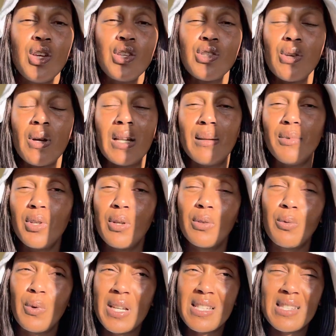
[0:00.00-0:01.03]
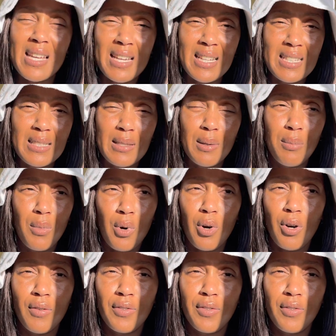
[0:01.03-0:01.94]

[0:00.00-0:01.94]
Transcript: So let me not waste any more